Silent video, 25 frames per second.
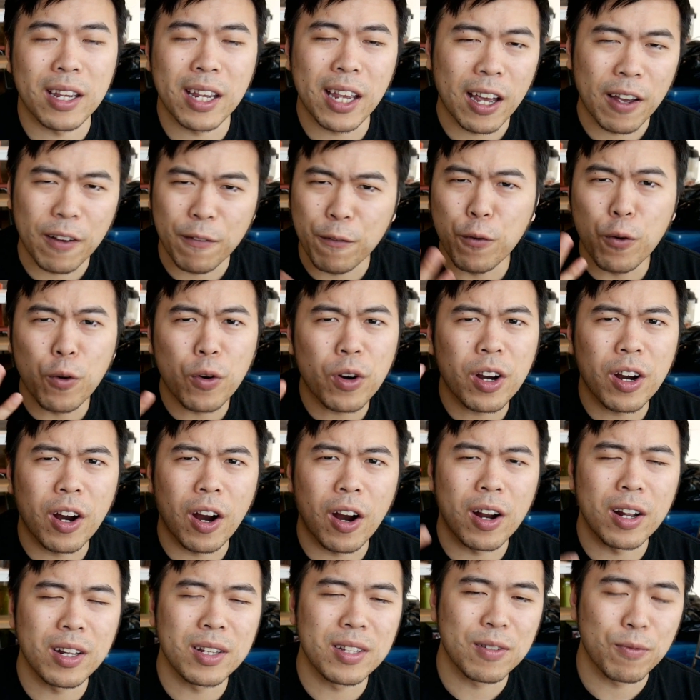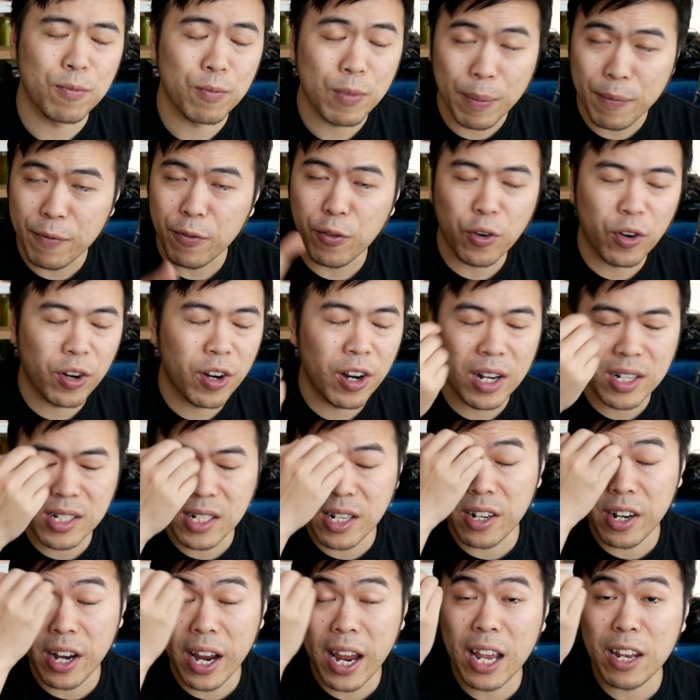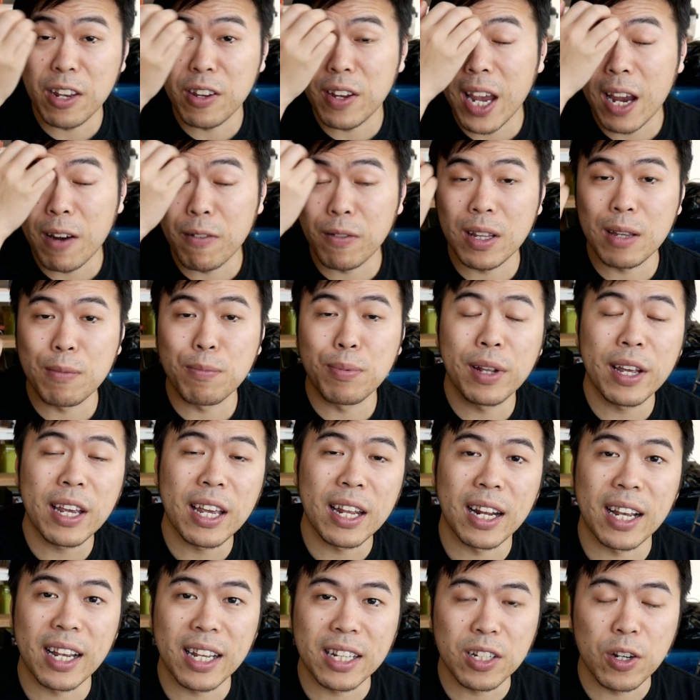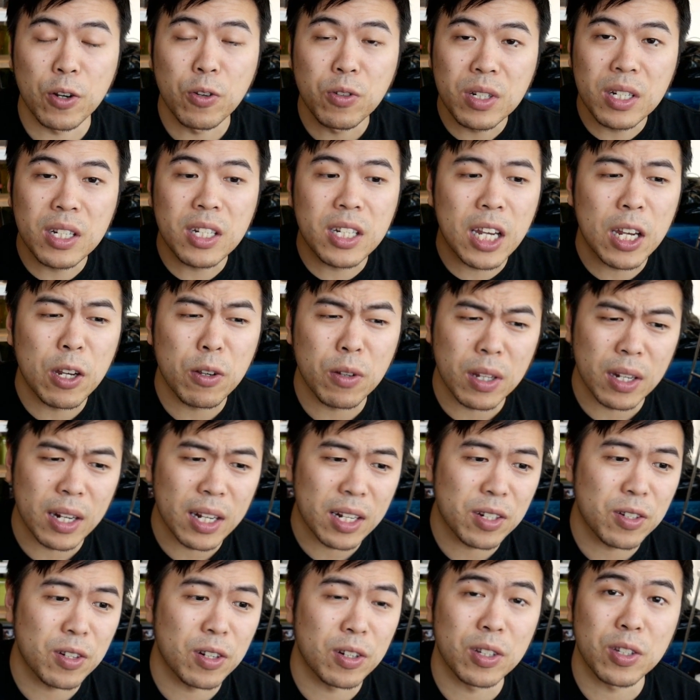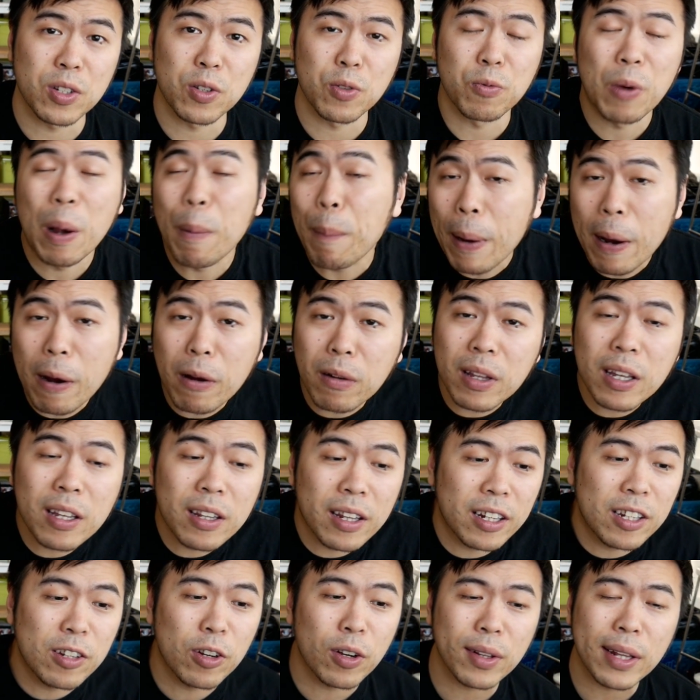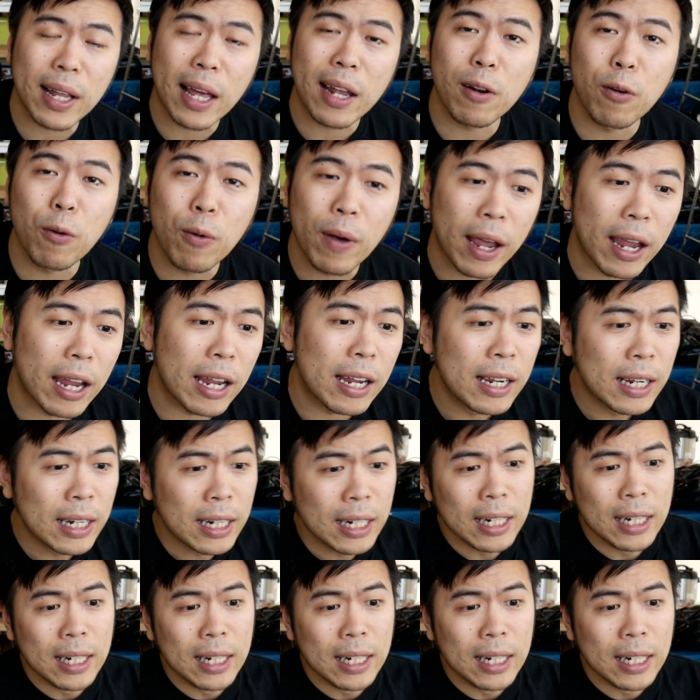Yeah, four cards with four cards out of your hand. You can't really play, and I get to OTKU the next turn. So apparently they took that away.